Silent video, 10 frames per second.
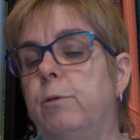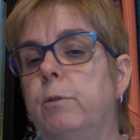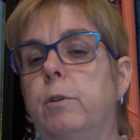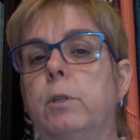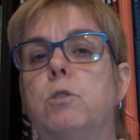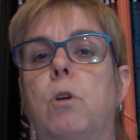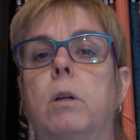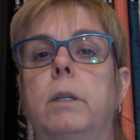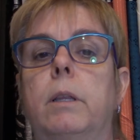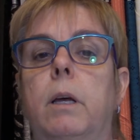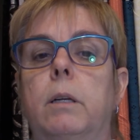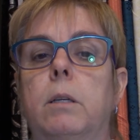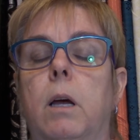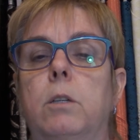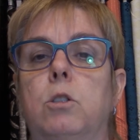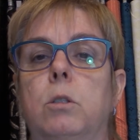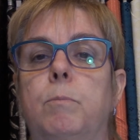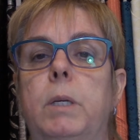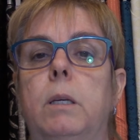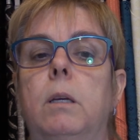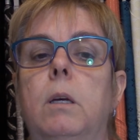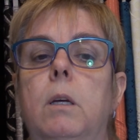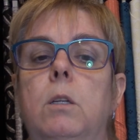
very strongly that I should be